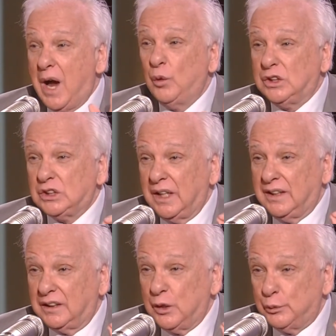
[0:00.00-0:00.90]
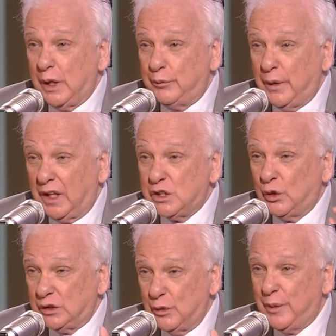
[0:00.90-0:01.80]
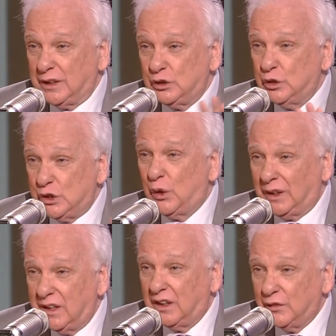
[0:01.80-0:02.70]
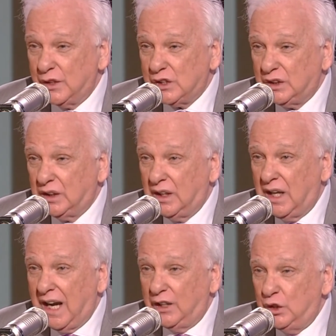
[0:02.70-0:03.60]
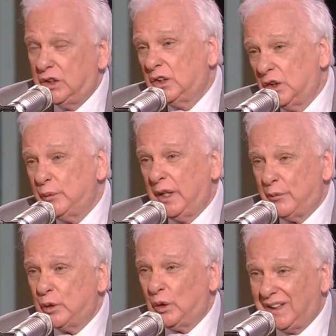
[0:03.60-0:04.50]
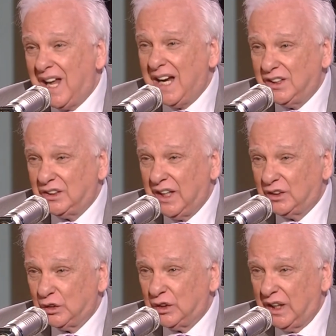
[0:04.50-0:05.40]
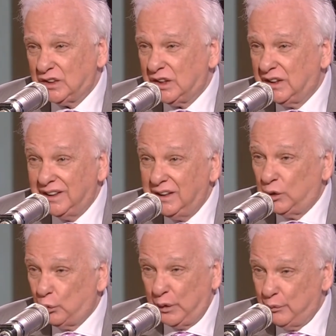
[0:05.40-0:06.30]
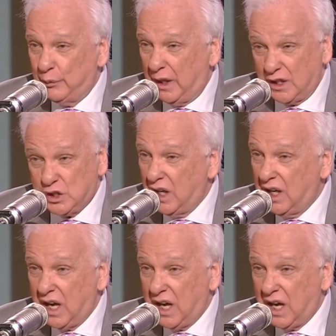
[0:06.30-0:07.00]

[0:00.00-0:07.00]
I would say that the Bret Baier Show is the best news show on television. And you could hook me up to a lie detector test, and the needle wouldn't budge.